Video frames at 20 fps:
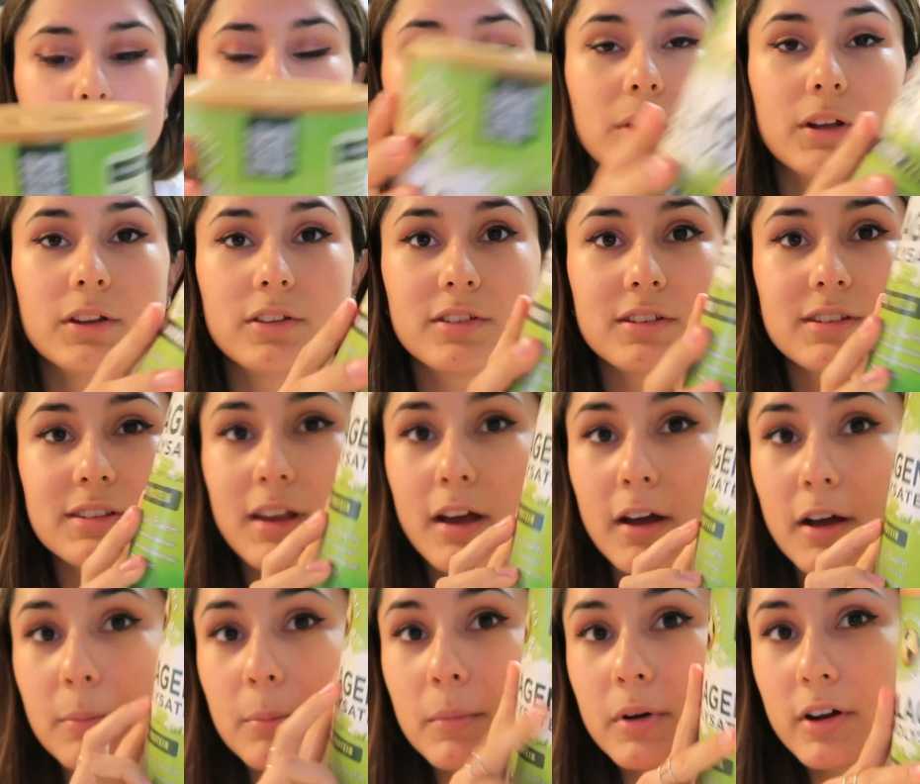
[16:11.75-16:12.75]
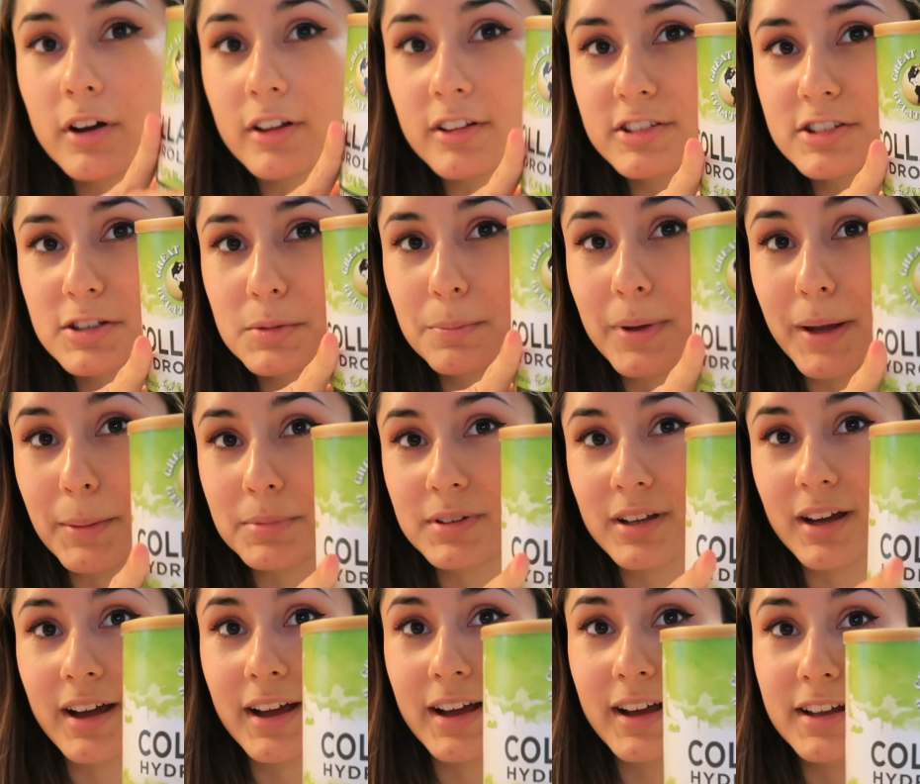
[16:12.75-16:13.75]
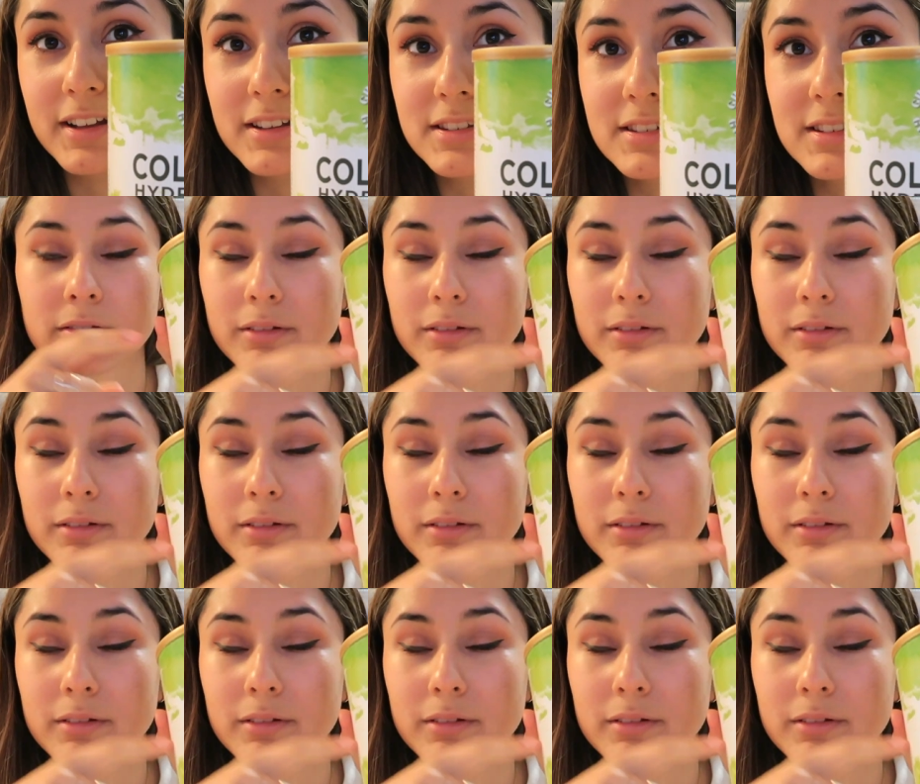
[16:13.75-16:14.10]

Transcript: with some collagen peptides,